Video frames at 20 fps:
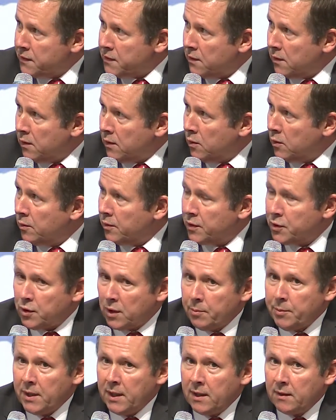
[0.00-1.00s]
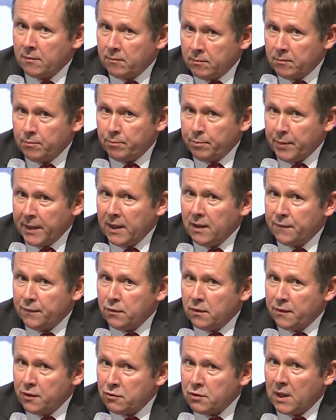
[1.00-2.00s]
So Germany paid
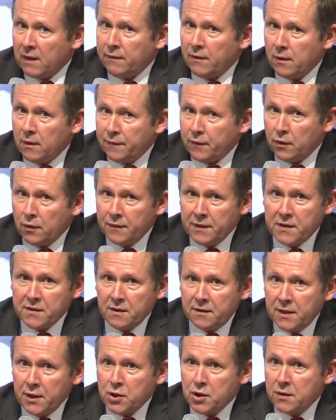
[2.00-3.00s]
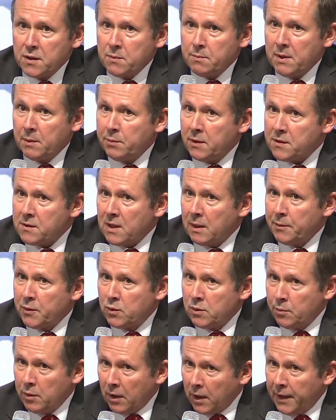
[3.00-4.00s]
for the travel of all these indigenous peoples coming
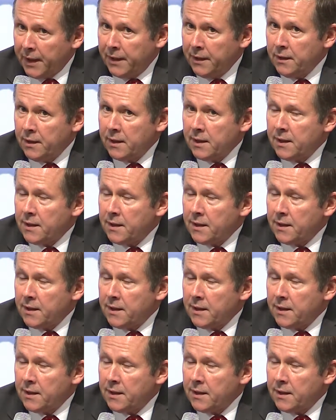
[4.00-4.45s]
to Berlin,